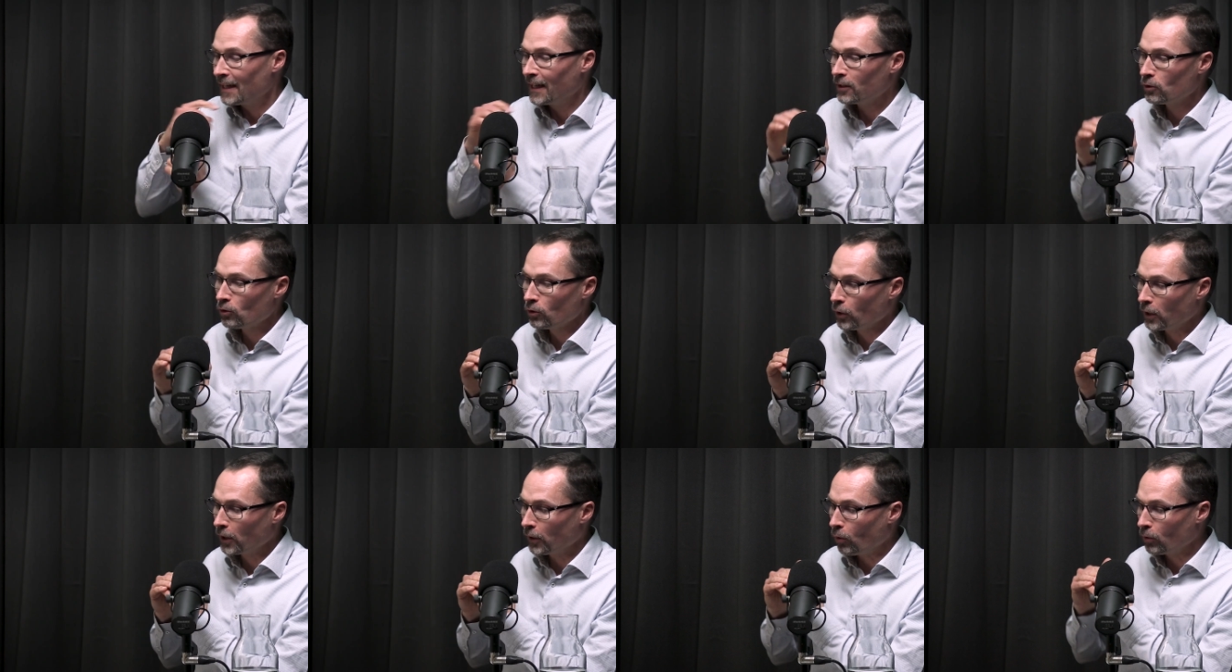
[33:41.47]

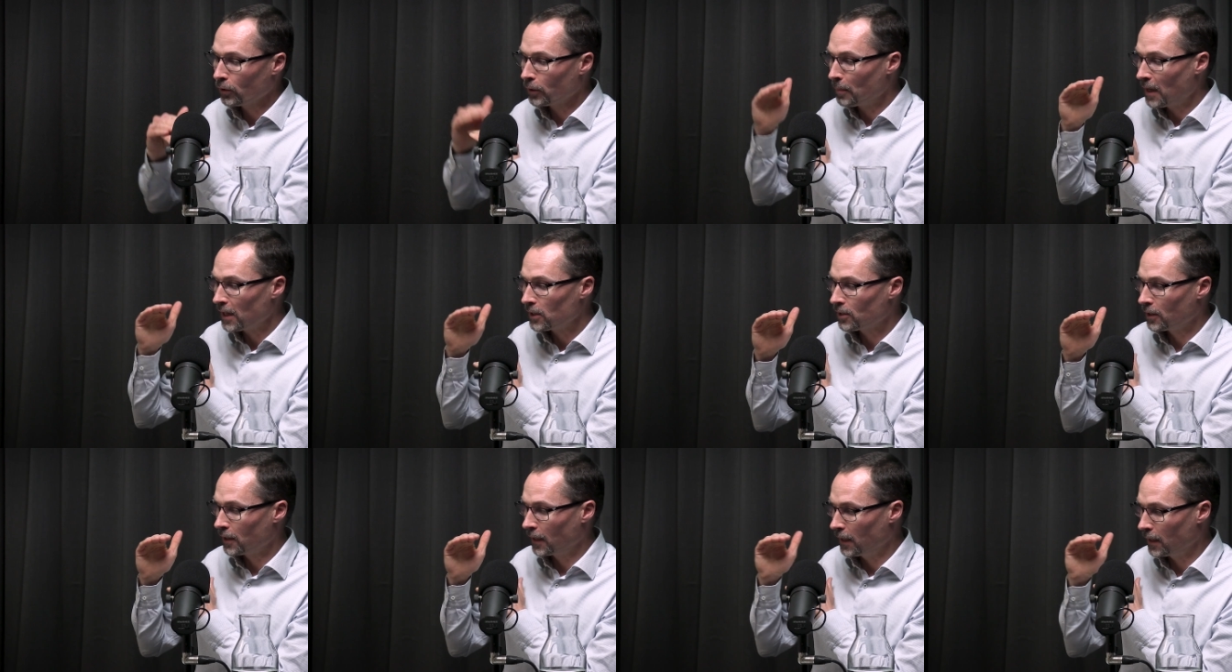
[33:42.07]
let's look at all the
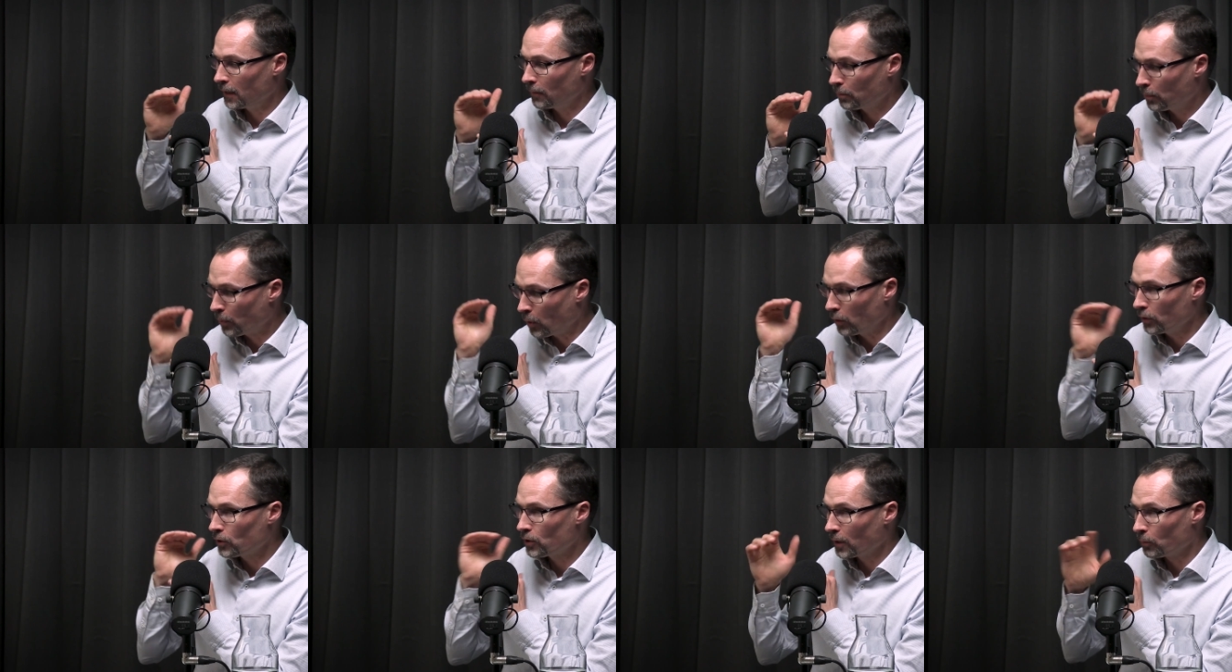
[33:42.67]
master data
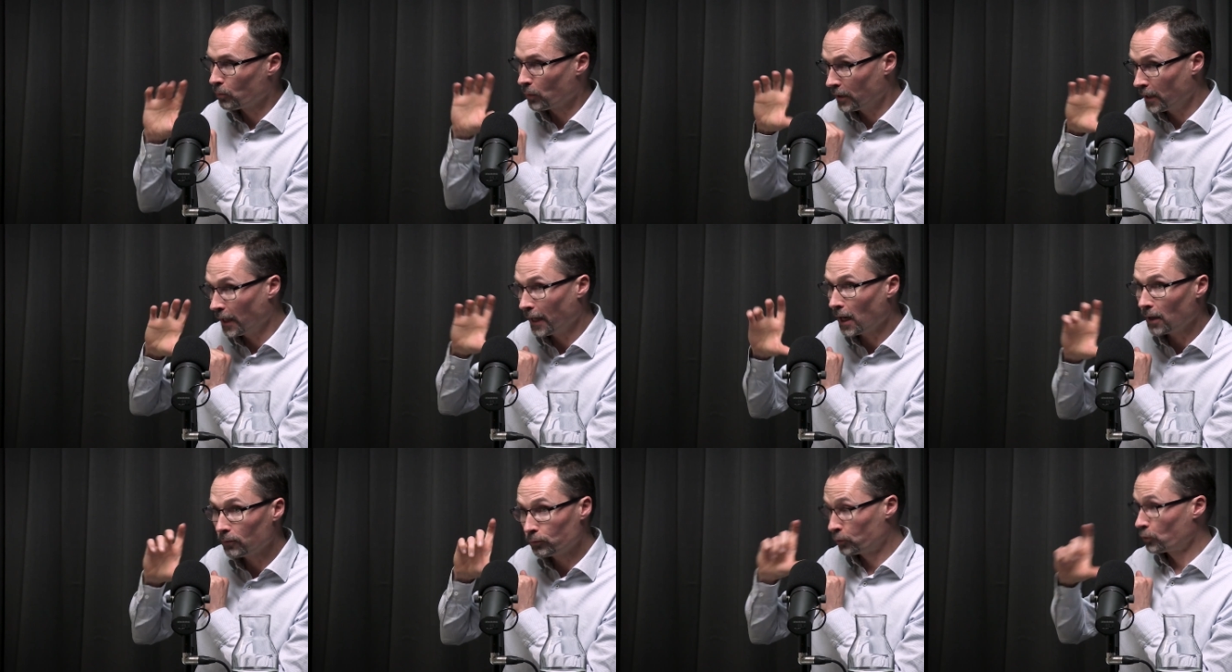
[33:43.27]
points
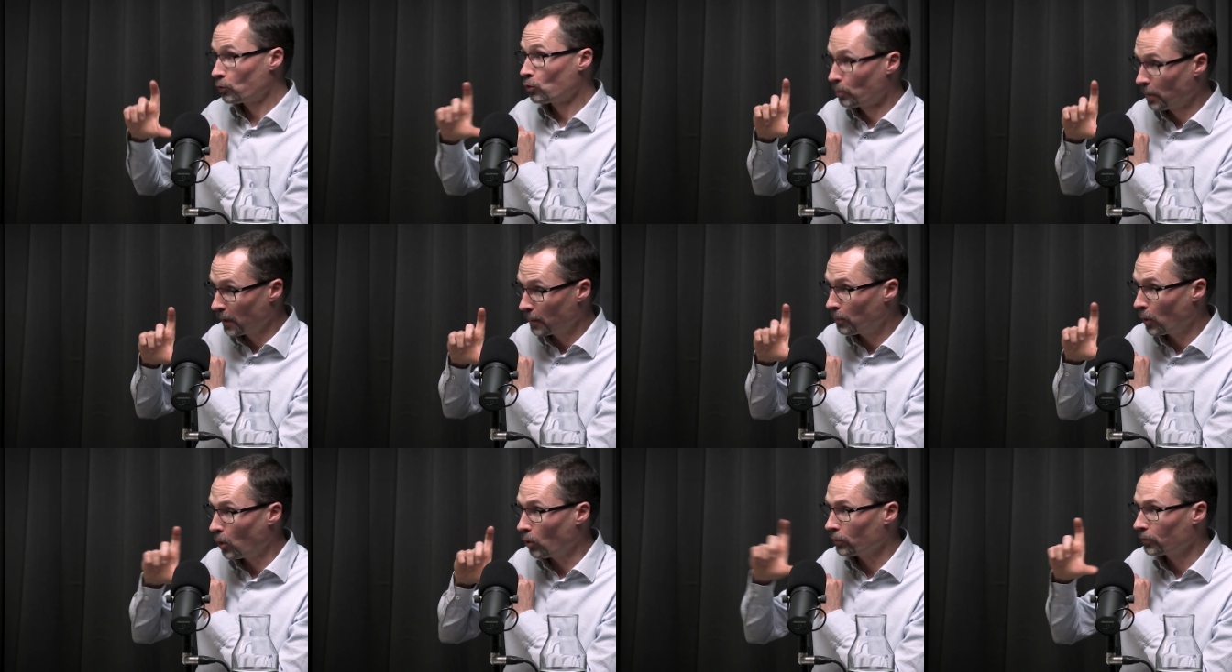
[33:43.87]
that are
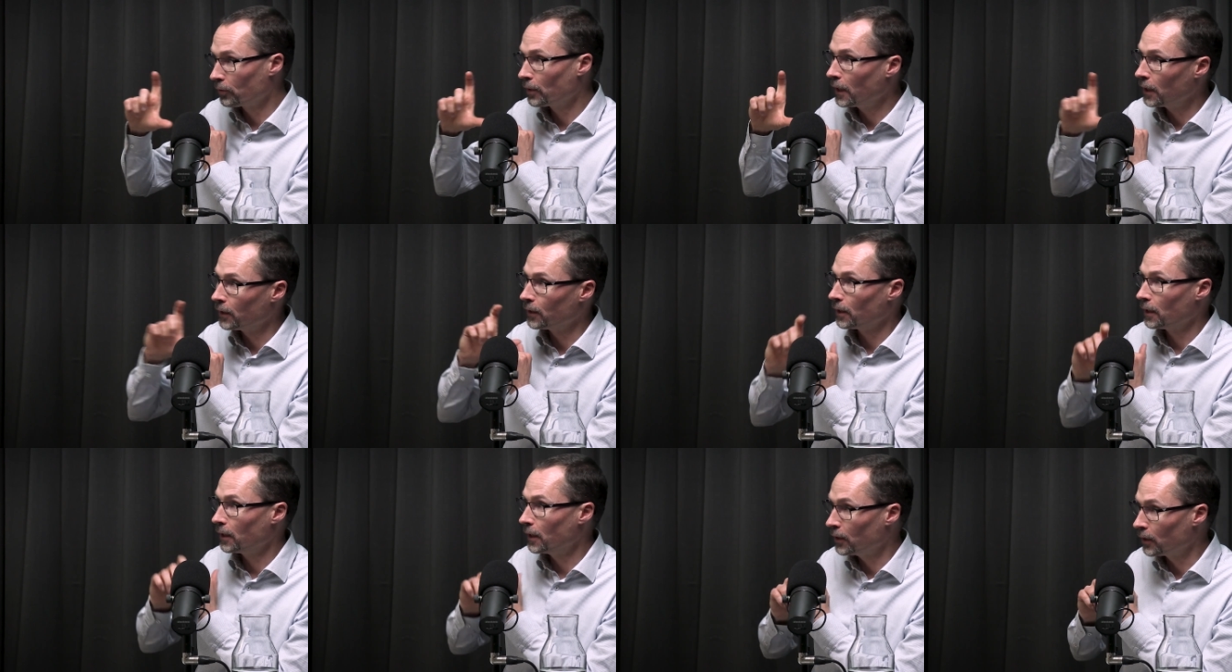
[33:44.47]
super important
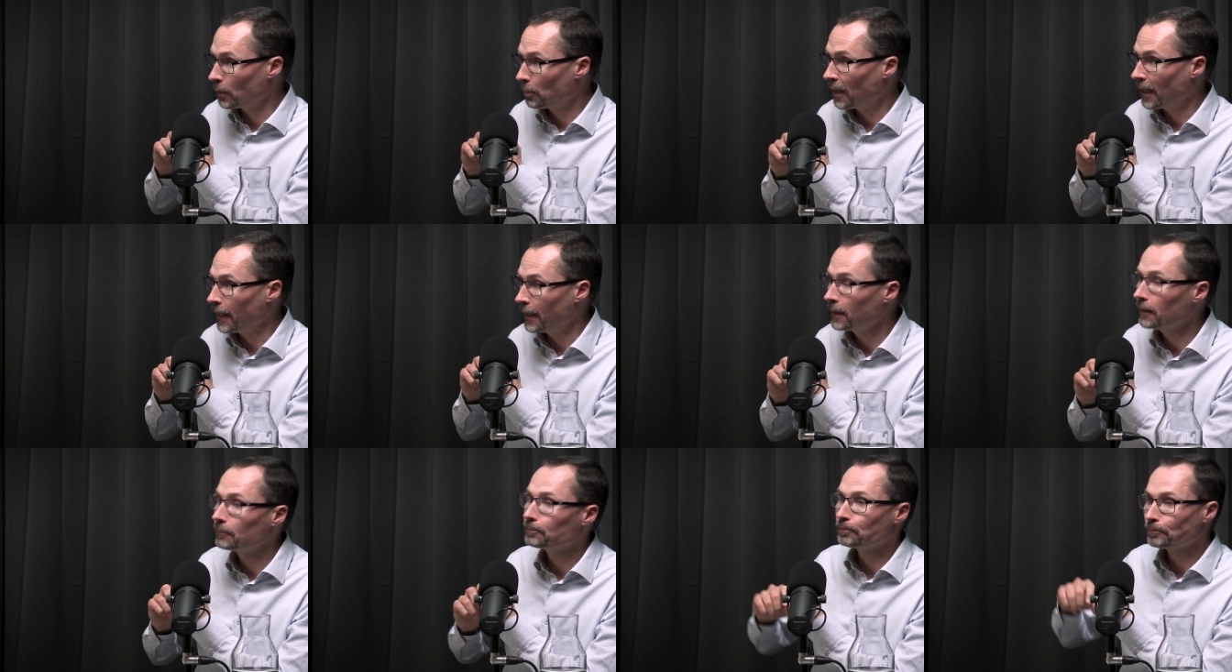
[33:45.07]
in the
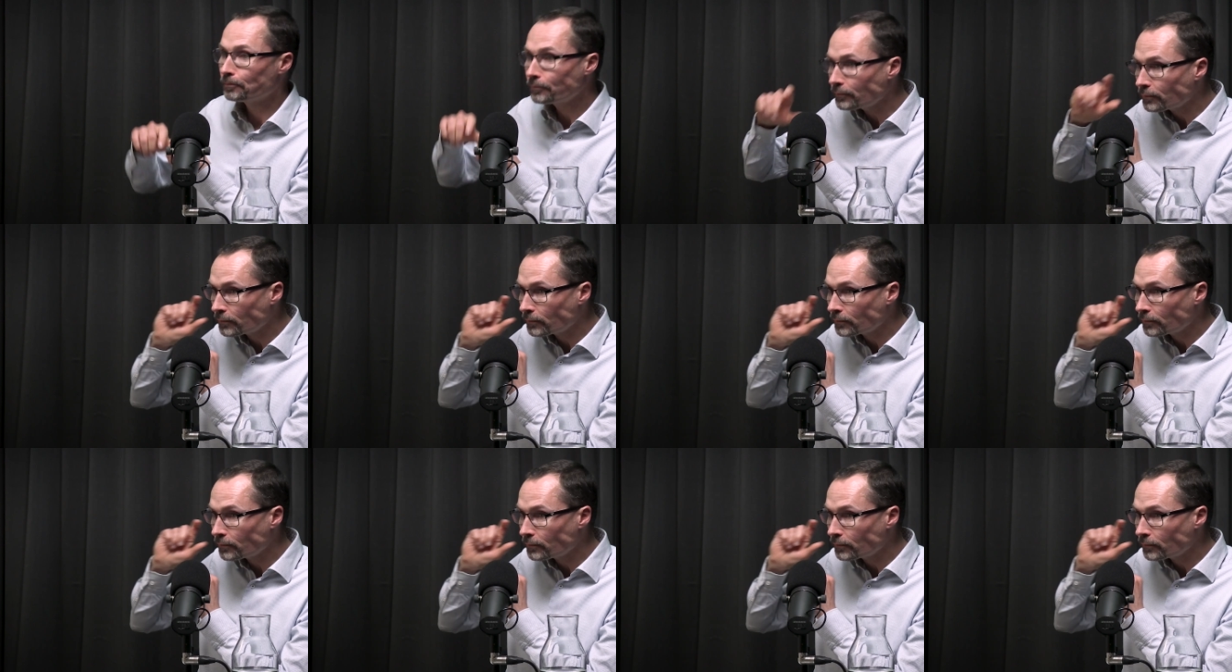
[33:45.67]
planning.